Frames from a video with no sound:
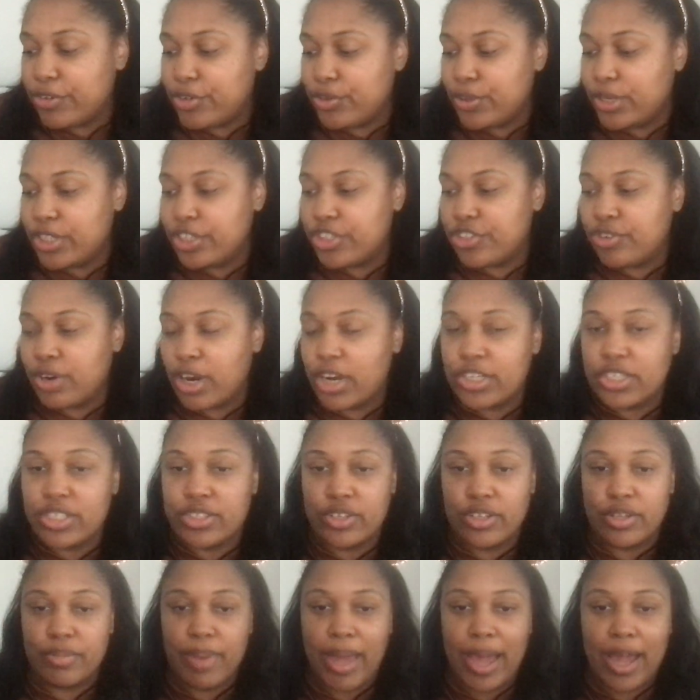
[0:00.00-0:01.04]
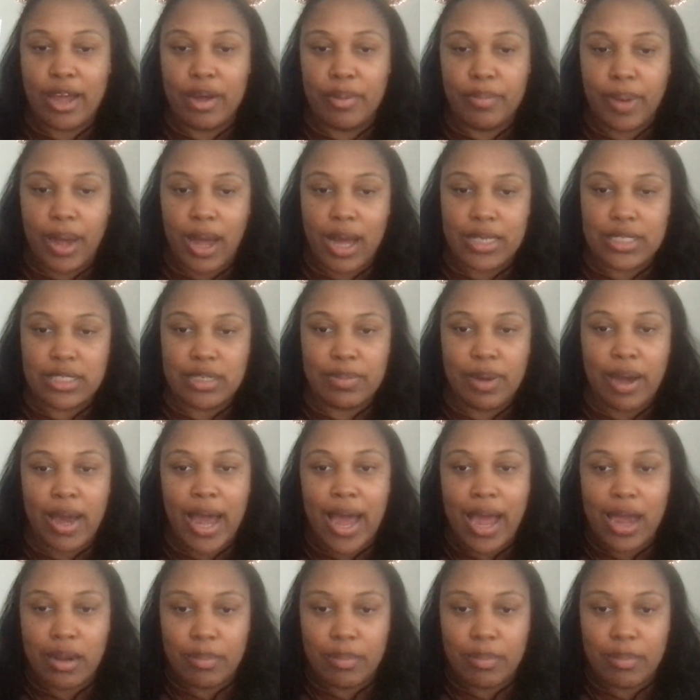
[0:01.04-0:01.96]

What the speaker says: you instructions on the back of the box about how